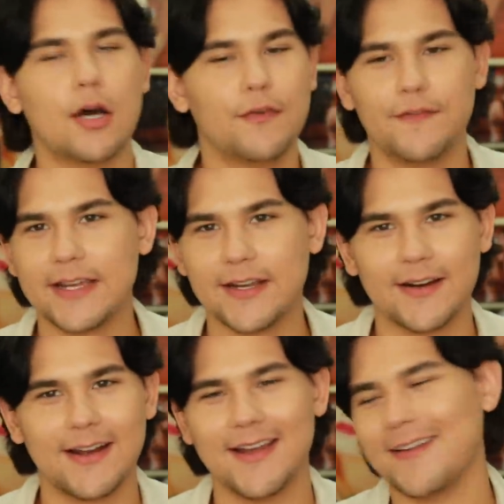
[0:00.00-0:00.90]
Go
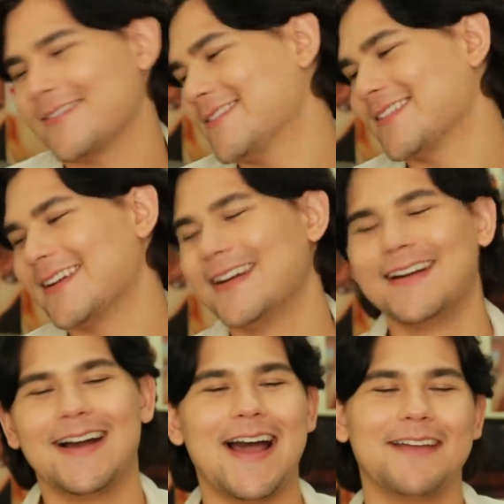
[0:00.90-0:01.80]
figure.
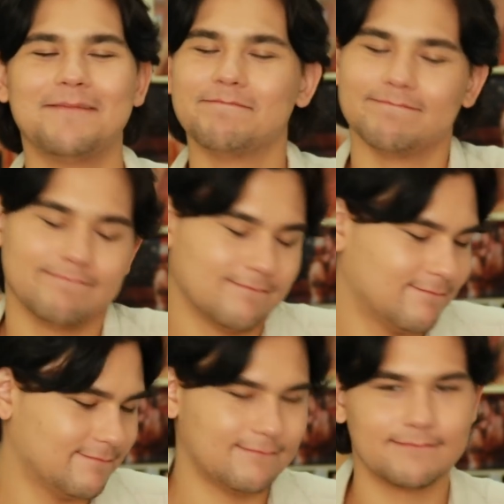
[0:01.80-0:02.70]
I,
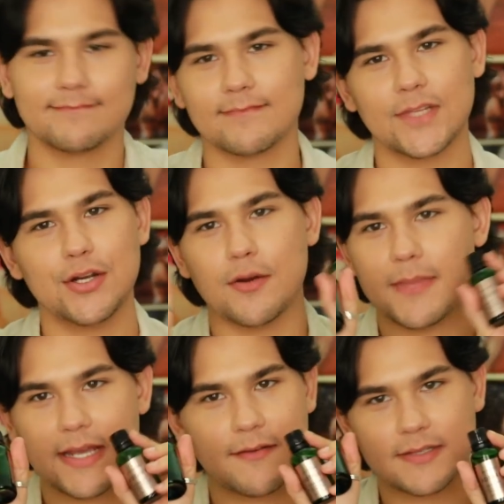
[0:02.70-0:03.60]
you know
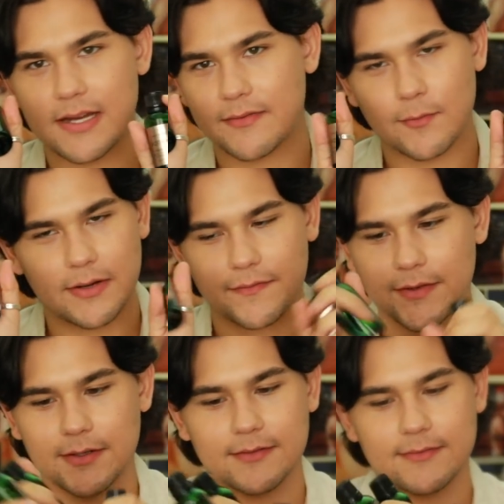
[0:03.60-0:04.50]
me, i was never one
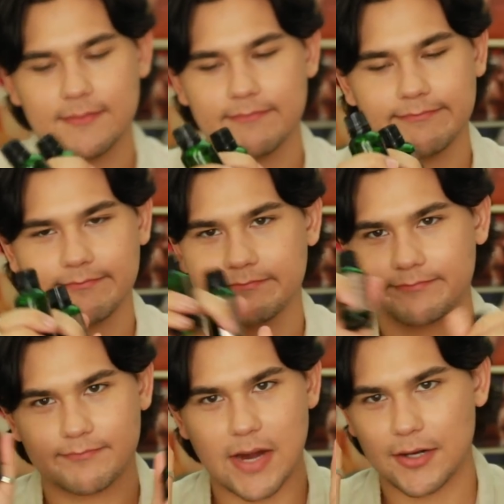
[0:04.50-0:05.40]
for
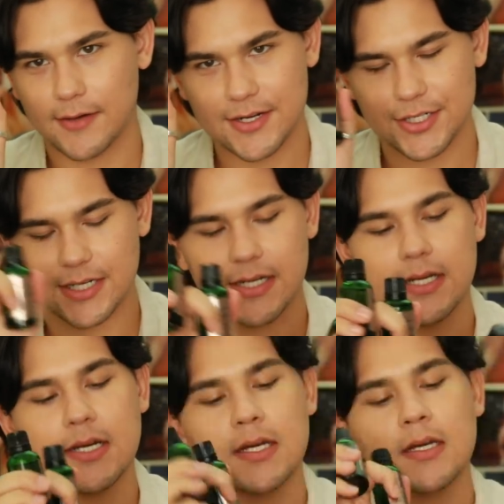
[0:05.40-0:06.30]
moderation.
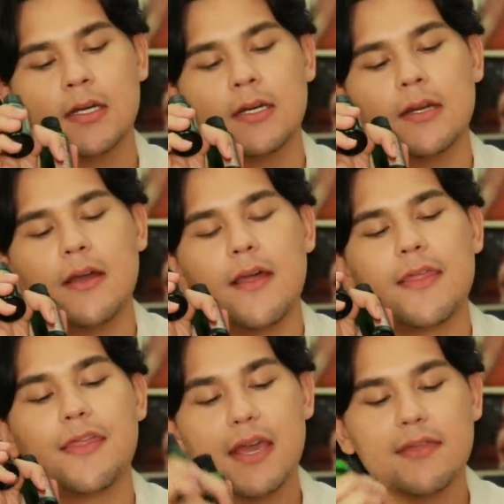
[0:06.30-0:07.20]

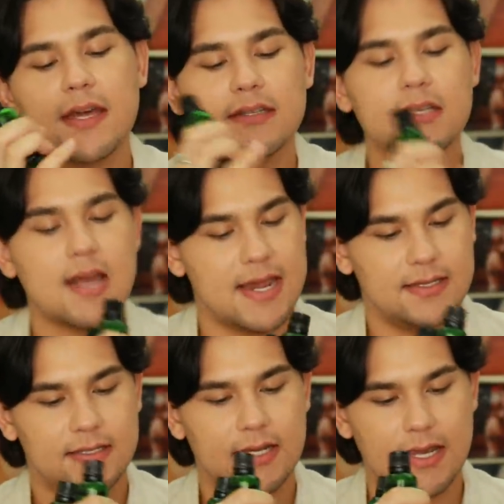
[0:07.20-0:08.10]
The thing that's
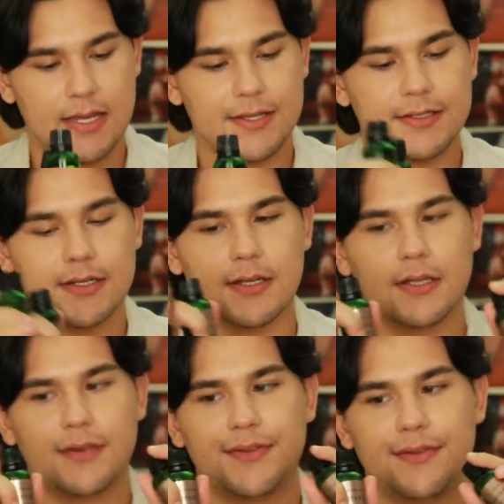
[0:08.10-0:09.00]
nice is
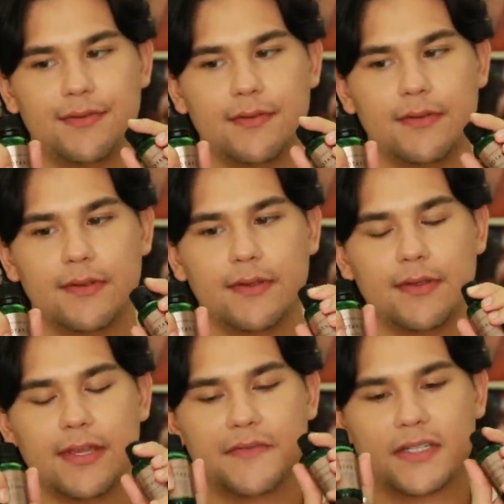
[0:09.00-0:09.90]

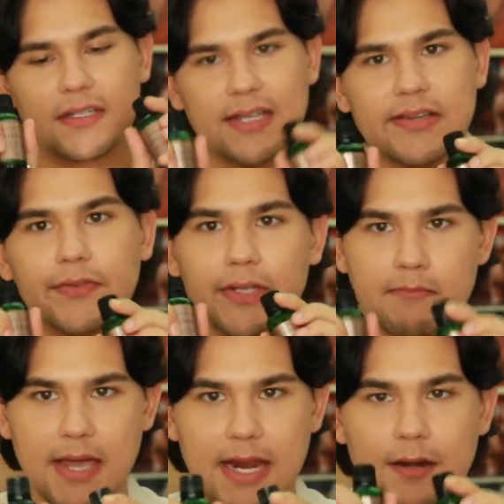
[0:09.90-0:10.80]
They've successfully
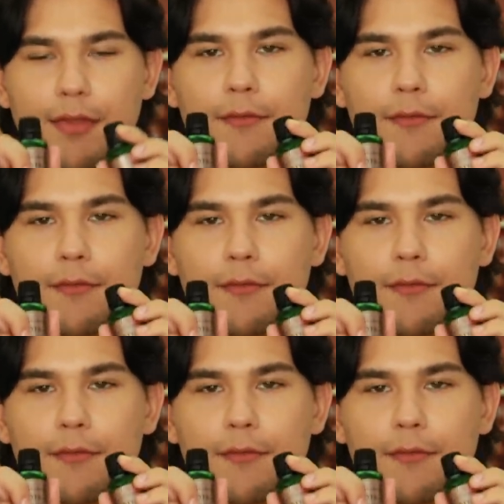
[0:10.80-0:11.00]
made